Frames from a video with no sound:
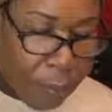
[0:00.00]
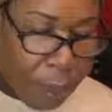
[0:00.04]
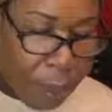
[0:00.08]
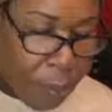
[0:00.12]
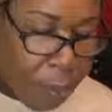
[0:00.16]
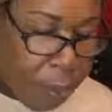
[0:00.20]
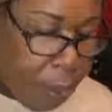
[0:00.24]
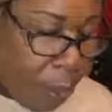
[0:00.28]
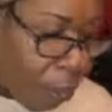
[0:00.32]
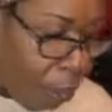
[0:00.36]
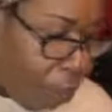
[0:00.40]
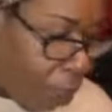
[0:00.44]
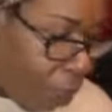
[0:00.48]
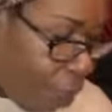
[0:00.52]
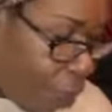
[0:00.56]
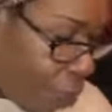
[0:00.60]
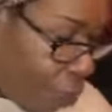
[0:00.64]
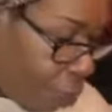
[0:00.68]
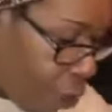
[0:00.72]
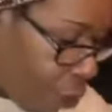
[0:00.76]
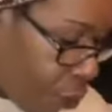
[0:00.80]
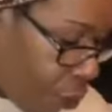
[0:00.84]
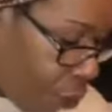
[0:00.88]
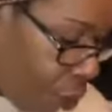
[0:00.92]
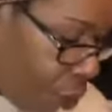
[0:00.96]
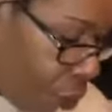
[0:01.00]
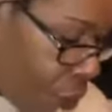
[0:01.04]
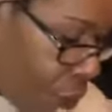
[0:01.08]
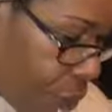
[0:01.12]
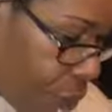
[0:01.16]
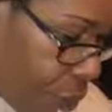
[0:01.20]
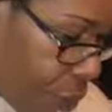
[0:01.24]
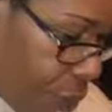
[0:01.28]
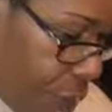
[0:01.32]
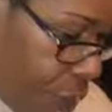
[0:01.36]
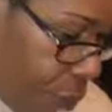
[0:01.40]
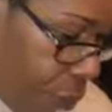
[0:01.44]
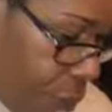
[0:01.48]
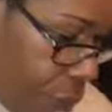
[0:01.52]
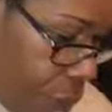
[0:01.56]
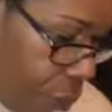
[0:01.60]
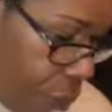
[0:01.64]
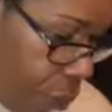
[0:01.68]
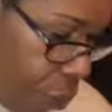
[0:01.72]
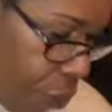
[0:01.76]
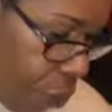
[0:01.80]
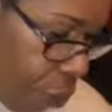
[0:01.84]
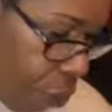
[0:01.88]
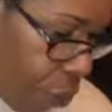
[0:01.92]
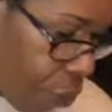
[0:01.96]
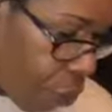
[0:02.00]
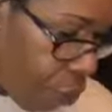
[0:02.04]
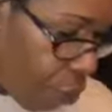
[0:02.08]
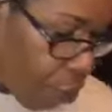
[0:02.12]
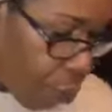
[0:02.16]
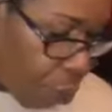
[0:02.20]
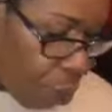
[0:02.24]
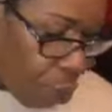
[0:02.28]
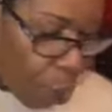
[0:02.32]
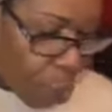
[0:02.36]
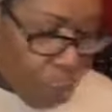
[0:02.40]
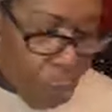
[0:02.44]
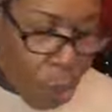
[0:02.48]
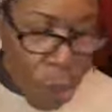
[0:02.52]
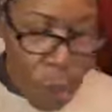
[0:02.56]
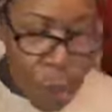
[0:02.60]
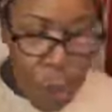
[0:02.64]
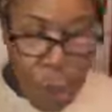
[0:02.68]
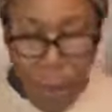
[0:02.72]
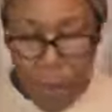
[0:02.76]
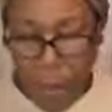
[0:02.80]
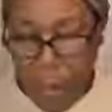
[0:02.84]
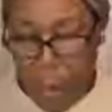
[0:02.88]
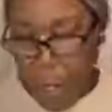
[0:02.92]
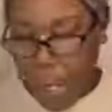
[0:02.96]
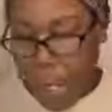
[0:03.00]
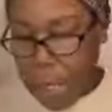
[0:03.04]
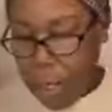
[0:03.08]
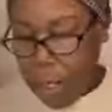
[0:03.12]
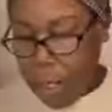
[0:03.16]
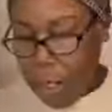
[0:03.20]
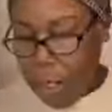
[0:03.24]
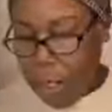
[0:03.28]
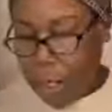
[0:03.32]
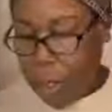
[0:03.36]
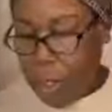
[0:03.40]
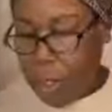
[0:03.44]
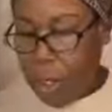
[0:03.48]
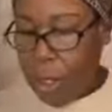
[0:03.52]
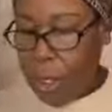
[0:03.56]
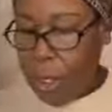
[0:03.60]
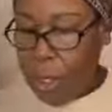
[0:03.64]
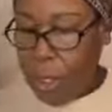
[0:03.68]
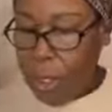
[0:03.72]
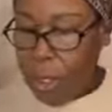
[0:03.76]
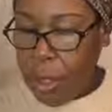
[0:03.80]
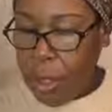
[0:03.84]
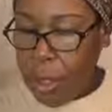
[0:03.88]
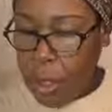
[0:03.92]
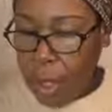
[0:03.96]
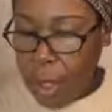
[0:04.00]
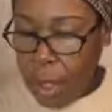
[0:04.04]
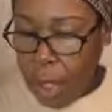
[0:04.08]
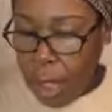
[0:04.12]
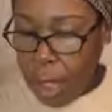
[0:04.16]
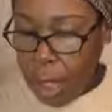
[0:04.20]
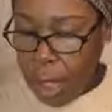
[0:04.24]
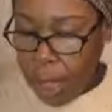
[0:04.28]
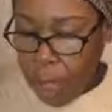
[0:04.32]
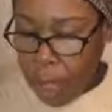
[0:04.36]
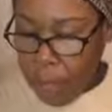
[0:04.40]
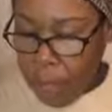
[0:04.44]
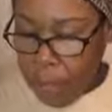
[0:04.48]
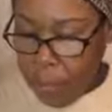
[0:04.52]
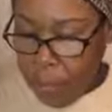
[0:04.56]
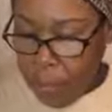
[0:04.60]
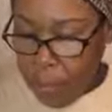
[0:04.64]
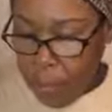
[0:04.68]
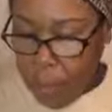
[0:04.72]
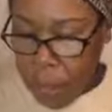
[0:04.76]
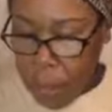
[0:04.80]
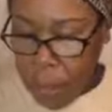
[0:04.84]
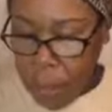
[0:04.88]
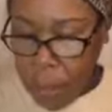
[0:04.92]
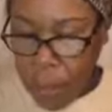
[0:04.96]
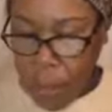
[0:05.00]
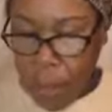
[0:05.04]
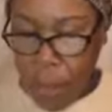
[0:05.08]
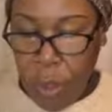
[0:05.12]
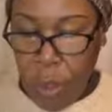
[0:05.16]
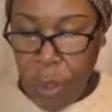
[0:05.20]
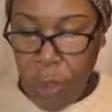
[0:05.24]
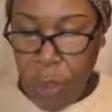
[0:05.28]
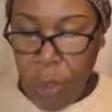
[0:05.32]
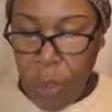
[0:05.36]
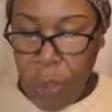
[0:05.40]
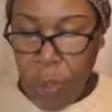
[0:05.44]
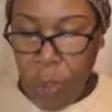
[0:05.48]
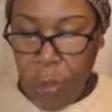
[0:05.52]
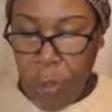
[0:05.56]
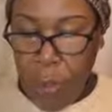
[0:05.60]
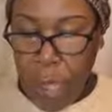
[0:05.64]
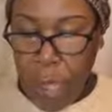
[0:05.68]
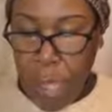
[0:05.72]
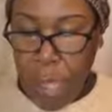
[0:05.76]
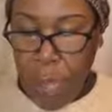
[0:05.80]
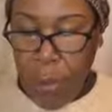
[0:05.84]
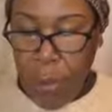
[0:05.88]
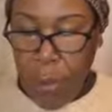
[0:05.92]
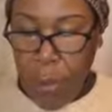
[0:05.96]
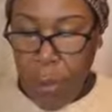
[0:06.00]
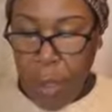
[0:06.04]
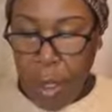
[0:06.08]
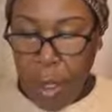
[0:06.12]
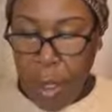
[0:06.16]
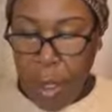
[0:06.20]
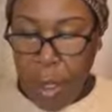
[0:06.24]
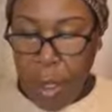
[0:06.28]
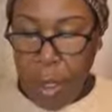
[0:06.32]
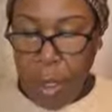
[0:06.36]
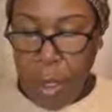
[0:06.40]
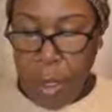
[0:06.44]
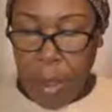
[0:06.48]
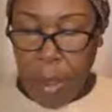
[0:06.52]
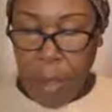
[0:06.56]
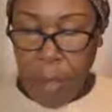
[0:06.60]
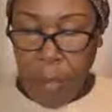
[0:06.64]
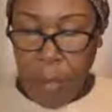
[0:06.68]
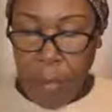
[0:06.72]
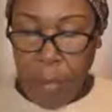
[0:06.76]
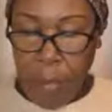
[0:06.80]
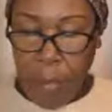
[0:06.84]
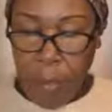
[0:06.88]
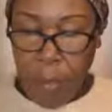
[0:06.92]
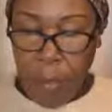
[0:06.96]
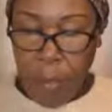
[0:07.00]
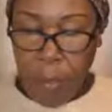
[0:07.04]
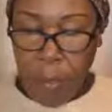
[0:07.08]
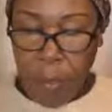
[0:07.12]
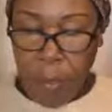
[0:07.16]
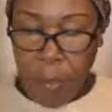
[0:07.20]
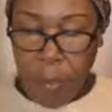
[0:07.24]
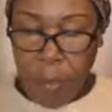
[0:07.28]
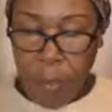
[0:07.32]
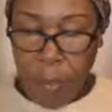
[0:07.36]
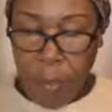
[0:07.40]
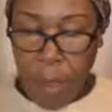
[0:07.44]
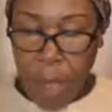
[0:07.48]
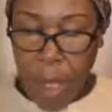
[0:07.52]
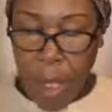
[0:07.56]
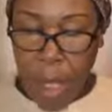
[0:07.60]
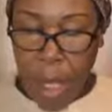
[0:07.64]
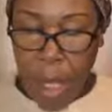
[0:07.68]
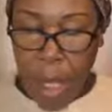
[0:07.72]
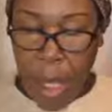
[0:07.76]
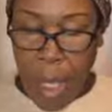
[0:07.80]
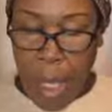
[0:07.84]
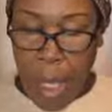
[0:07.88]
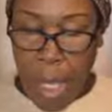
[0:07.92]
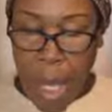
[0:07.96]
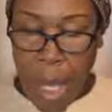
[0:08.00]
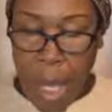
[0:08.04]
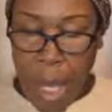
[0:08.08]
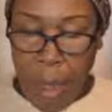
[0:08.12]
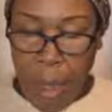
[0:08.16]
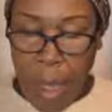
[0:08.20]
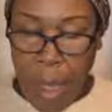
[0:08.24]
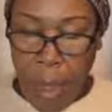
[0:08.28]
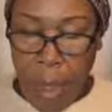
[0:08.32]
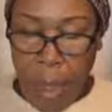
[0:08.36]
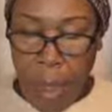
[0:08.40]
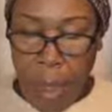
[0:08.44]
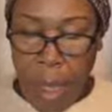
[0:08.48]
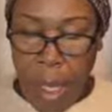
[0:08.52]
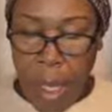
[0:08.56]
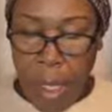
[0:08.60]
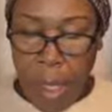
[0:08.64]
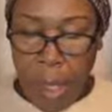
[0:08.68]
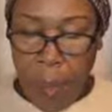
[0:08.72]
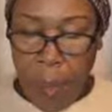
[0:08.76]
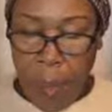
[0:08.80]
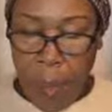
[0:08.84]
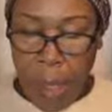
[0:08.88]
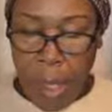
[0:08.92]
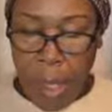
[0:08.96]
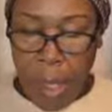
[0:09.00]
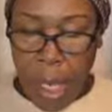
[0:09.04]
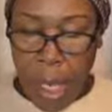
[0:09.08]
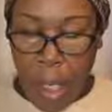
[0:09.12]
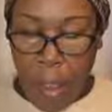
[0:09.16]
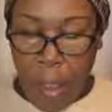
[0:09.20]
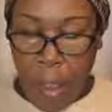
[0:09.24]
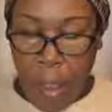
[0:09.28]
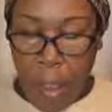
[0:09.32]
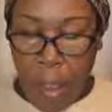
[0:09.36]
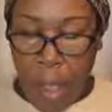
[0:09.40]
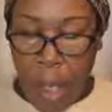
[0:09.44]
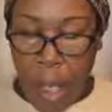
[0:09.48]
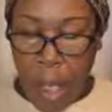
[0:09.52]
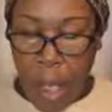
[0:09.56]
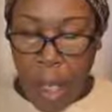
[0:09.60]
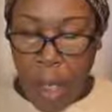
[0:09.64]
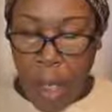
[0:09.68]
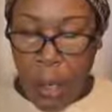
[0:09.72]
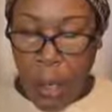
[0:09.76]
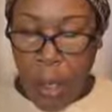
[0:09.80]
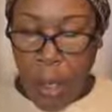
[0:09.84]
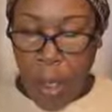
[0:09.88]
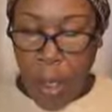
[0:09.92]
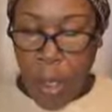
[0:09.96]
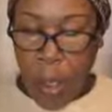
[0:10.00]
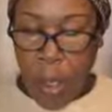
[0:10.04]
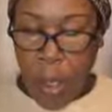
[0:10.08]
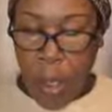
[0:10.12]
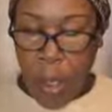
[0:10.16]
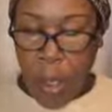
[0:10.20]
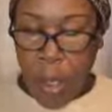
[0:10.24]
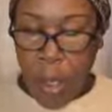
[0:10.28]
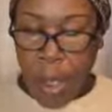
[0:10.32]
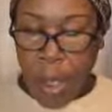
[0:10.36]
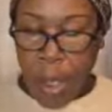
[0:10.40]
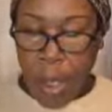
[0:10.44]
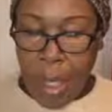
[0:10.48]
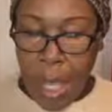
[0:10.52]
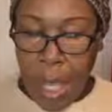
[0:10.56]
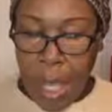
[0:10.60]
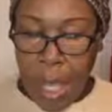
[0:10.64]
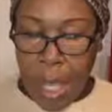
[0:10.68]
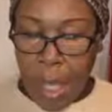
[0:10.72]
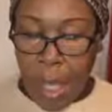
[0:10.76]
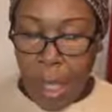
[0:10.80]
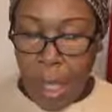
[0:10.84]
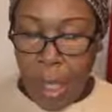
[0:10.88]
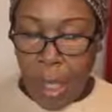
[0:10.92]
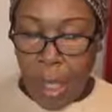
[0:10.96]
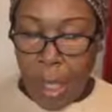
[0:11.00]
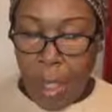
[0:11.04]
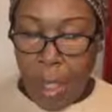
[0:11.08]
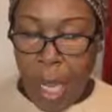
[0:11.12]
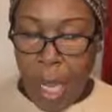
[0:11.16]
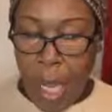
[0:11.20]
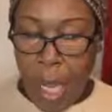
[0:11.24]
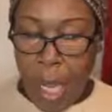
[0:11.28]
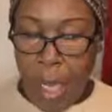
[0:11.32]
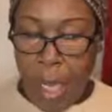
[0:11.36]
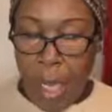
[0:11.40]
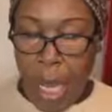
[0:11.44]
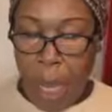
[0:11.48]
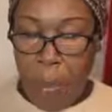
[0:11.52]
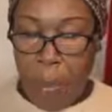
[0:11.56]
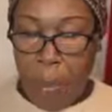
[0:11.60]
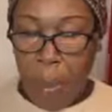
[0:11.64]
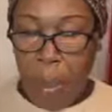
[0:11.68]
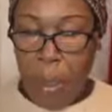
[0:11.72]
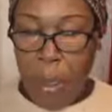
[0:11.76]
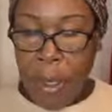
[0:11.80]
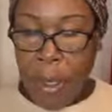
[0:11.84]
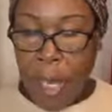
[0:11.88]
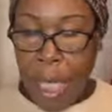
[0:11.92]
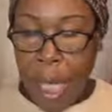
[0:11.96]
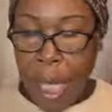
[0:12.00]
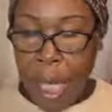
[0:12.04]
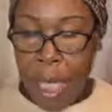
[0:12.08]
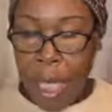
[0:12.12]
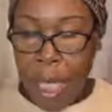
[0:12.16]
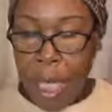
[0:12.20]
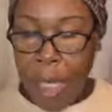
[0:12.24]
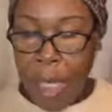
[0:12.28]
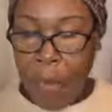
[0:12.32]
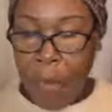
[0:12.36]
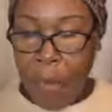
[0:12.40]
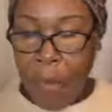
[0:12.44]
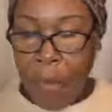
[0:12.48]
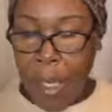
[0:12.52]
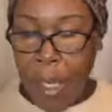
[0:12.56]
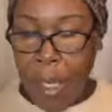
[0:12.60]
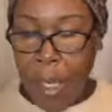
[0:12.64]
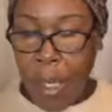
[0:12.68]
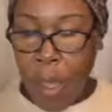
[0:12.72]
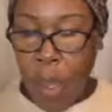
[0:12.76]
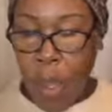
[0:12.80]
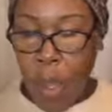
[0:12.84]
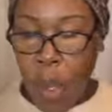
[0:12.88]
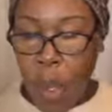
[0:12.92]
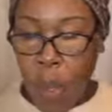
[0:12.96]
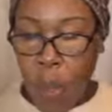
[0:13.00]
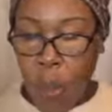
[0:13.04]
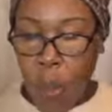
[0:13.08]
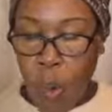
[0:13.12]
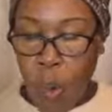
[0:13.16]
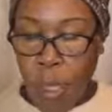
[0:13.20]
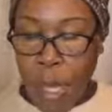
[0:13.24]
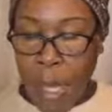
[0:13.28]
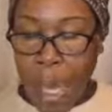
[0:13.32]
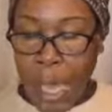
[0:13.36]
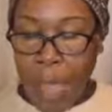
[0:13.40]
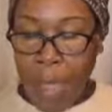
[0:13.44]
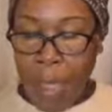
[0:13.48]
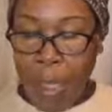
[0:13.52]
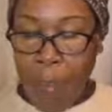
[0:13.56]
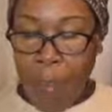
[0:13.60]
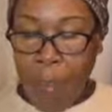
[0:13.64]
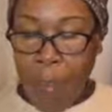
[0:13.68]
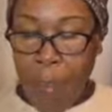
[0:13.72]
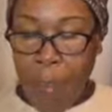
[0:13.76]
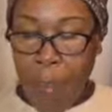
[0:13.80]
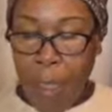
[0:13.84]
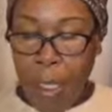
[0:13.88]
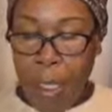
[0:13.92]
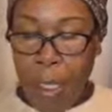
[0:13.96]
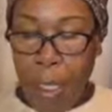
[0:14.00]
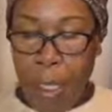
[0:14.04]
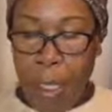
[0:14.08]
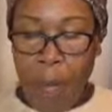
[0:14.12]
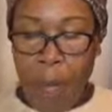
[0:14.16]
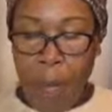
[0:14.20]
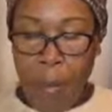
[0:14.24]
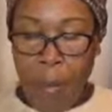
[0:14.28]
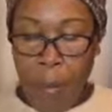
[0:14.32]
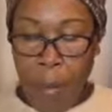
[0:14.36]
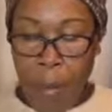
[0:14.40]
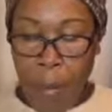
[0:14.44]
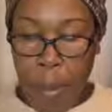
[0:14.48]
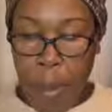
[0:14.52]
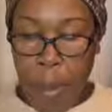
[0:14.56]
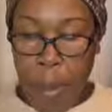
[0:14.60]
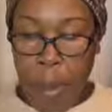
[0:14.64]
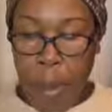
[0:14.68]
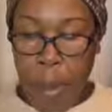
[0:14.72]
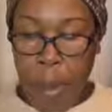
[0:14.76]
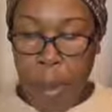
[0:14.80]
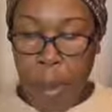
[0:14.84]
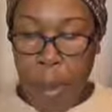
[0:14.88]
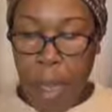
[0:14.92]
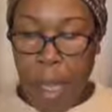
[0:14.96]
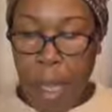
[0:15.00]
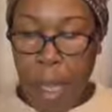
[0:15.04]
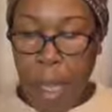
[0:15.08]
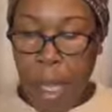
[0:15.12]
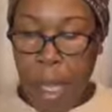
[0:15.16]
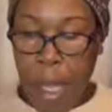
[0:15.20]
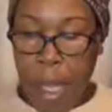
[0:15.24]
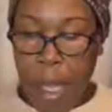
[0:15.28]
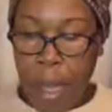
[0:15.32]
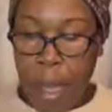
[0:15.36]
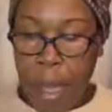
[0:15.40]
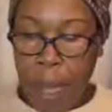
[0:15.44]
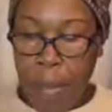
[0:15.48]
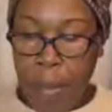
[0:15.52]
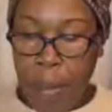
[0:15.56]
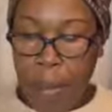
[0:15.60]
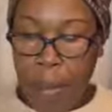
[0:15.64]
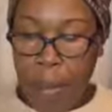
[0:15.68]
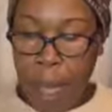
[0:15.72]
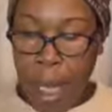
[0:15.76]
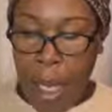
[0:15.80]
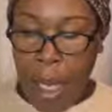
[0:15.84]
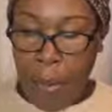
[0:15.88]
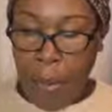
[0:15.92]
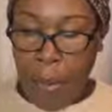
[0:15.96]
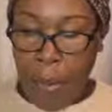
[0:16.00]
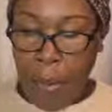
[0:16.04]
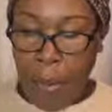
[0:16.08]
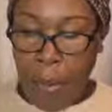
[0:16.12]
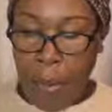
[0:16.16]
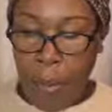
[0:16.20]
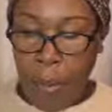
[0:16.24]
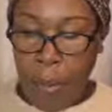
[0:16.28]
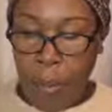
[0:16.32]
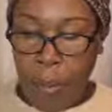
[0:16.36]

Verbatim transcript: Revelations thirteen, verses two. Revelations thirteen, verses two, and it reads, "And the beast which I saw was like unto a leopard, and his feet were as the feet of a bear, and his mouth